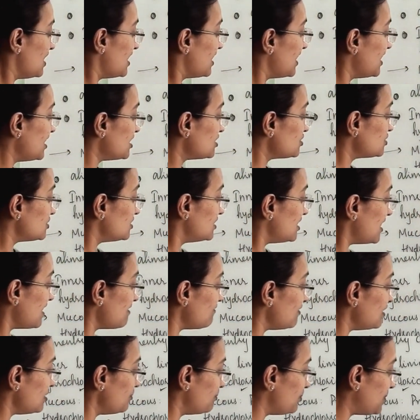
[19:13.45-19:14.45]
They
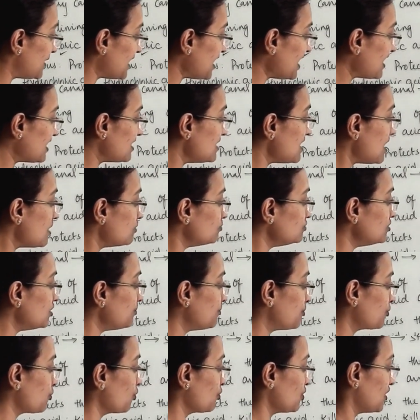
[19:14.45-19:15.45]
will break down the
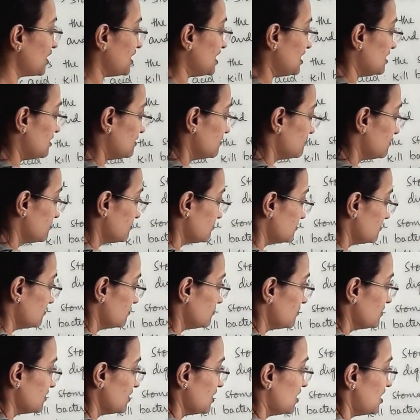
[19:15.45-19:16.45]
protein
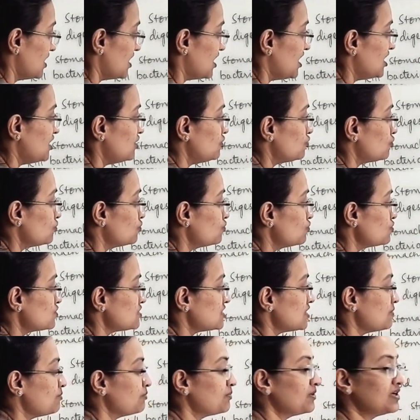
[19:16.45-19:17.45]
into
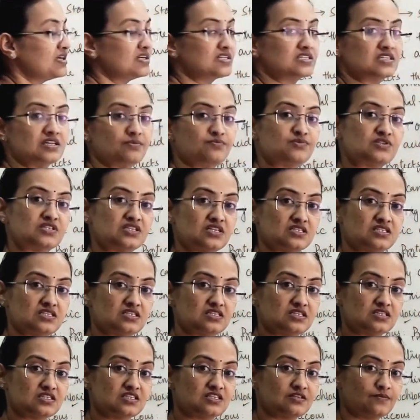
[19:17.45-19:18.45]
simpler
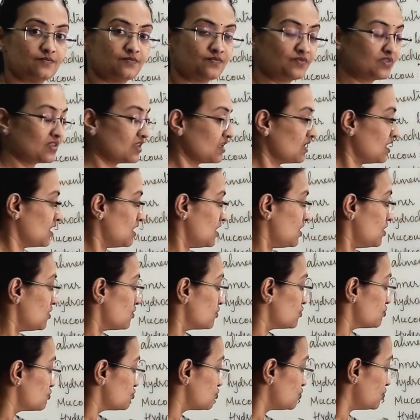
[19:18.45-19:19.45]
substances.
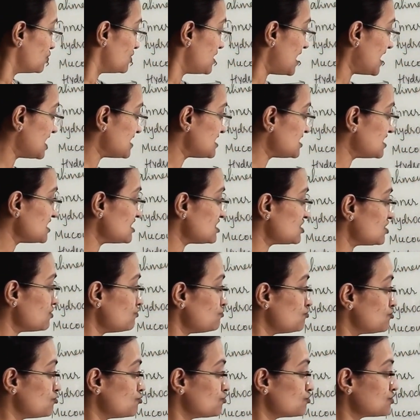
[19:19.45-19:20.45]
So
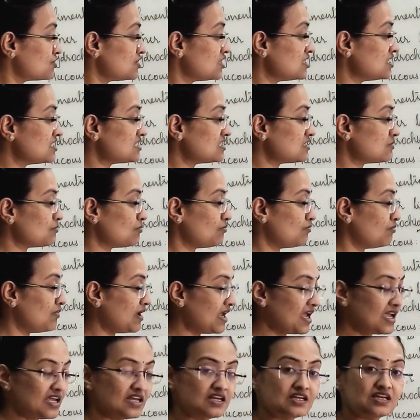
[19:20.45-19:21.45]
digestive juices
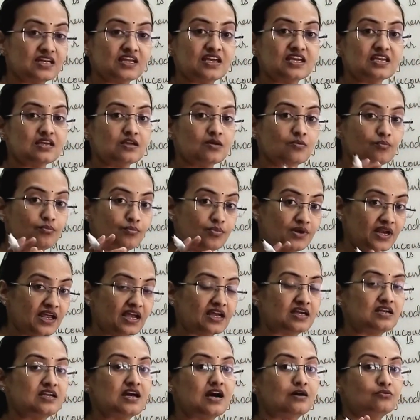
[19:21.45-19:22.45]
mainly
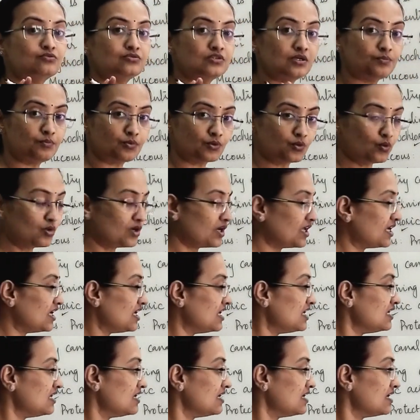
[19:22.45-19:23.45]
break down the
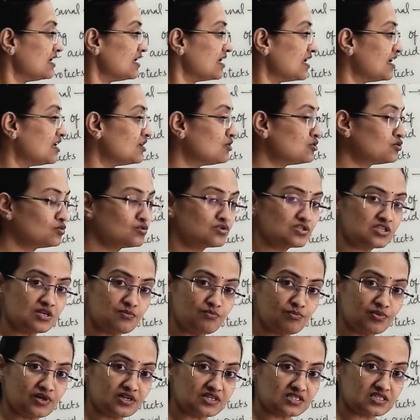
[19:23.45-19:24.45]
protein into
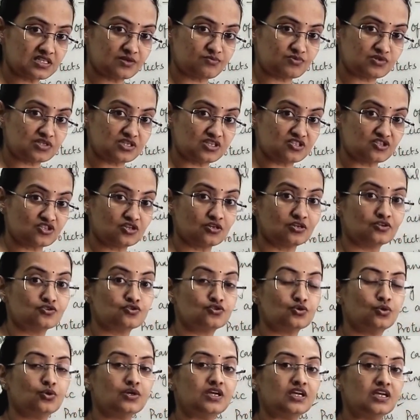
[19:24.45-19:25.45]
simpler substance.
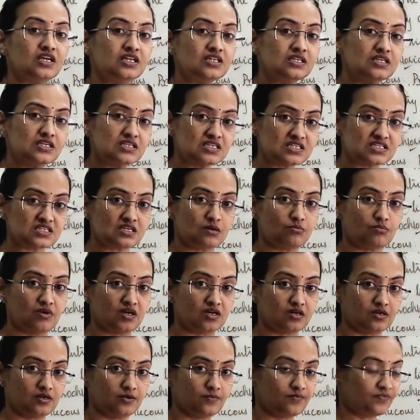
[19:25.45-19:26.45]
So in the
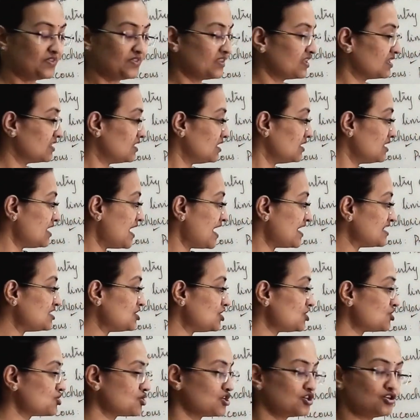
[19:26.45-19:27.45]
stomach, the
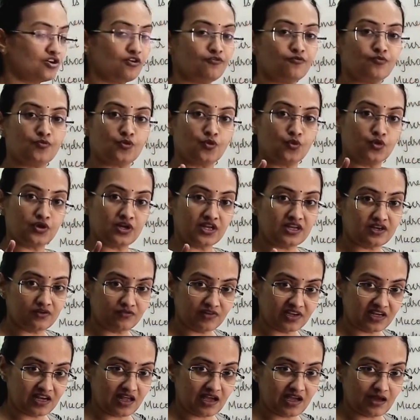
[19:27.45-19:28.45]
digestion of protein
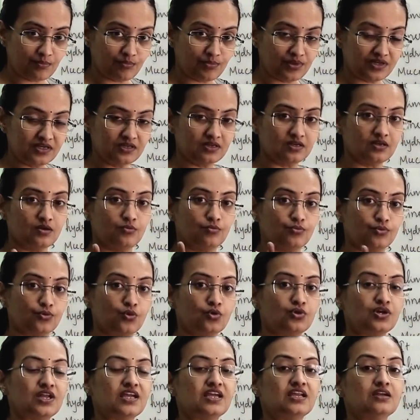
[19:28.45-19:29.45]
will happen.
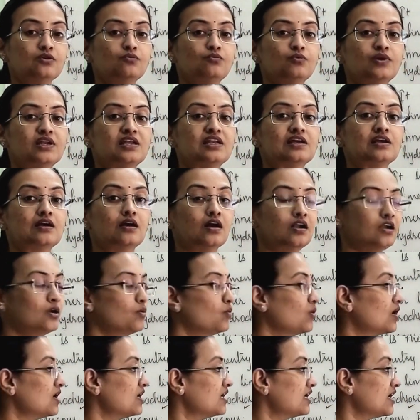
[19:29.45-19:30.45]
Protein will
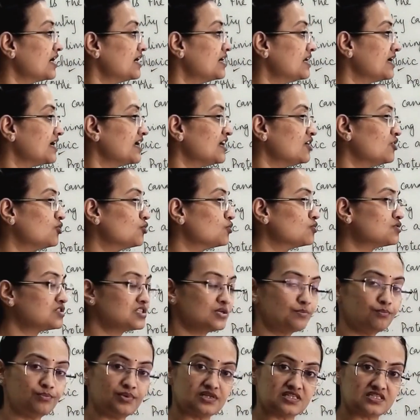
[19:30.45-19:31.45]
converted into
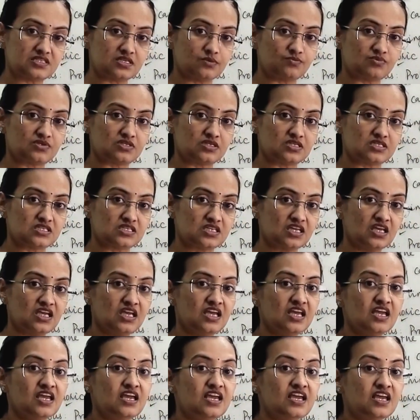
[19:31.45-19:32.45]
simple substance.
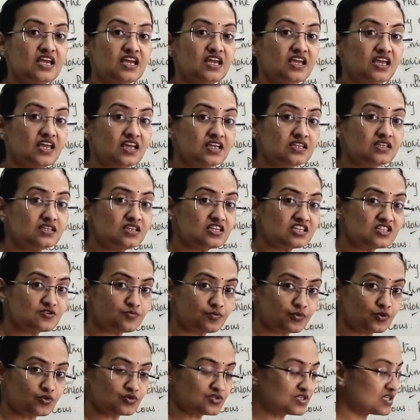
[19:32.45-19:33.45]
In this
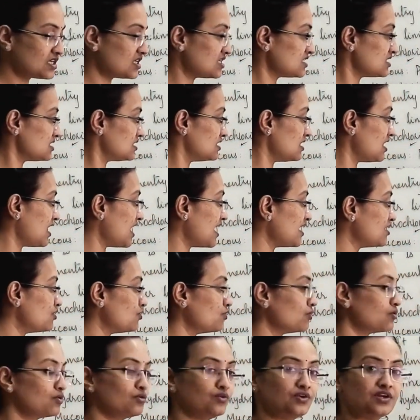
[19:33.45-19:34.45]
process, the
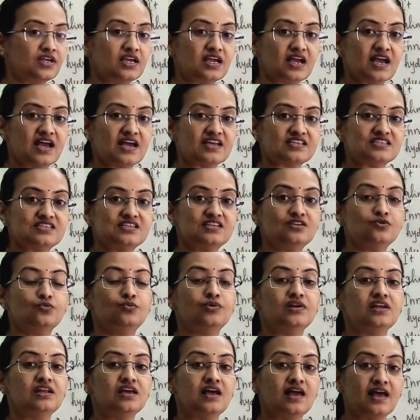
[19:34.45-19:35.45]
hydrochloric acid
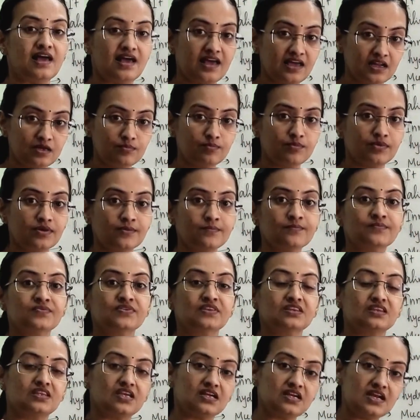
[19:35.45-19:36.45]
will help
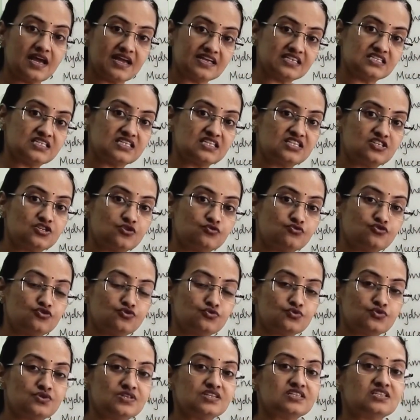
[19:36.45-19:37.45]
the digestive
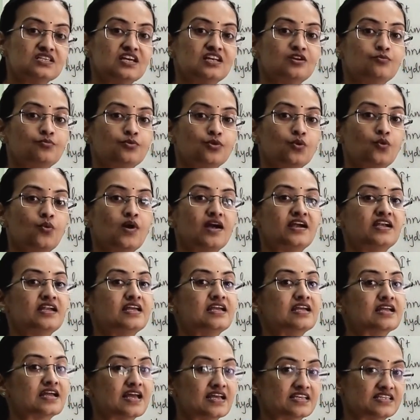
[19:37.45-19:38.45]
juices and
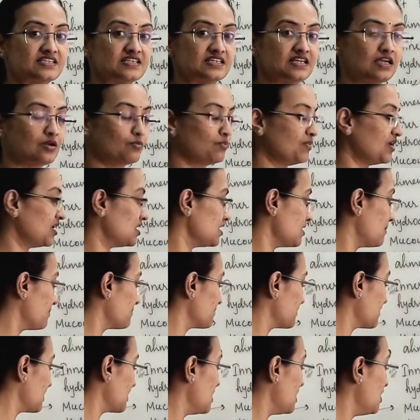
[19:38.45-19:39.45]
providing acidic medium.
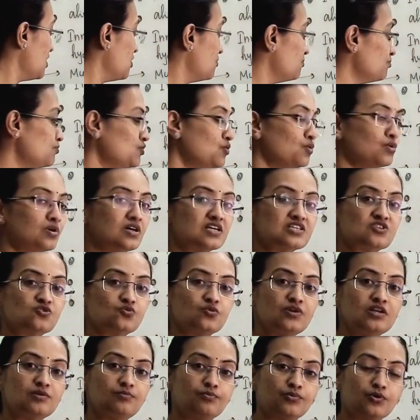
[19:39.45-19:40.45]
Mucus
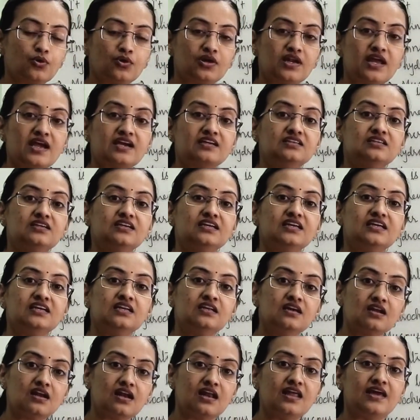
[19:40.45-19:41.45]
will protect the
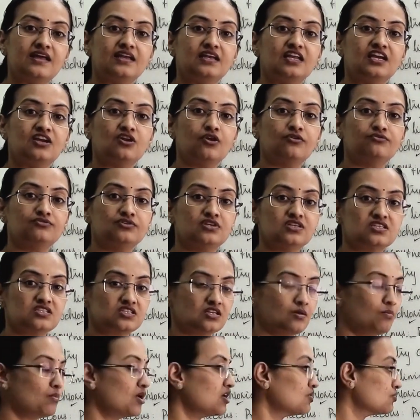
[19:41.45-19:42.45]
inner lining of the
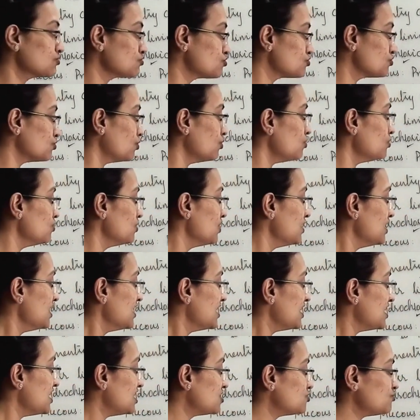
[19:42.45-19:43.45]
stomach, so
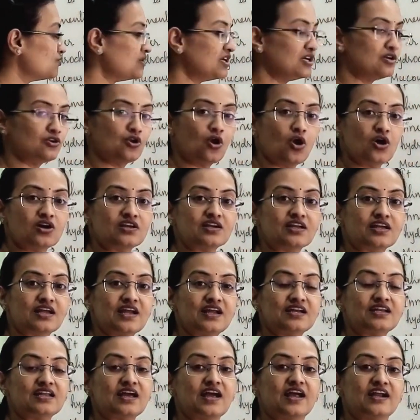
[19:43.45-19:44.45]
it will not
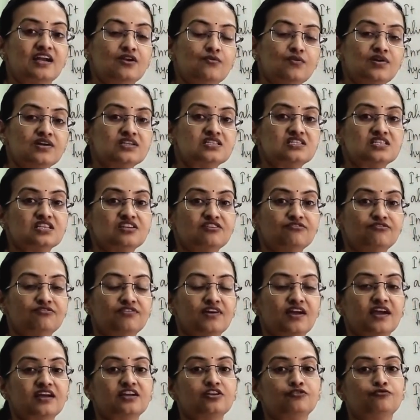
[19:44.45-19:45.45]
get adverse
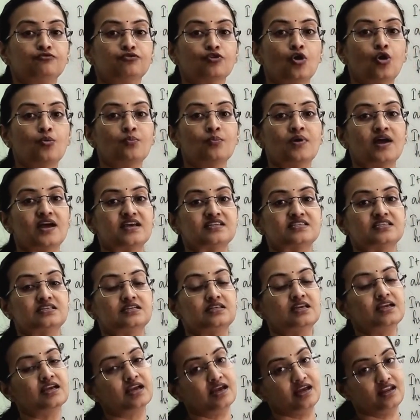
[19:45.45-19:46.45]
effect from
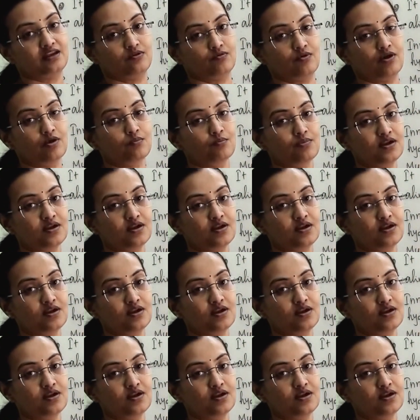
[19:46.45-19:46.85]
acidic and all.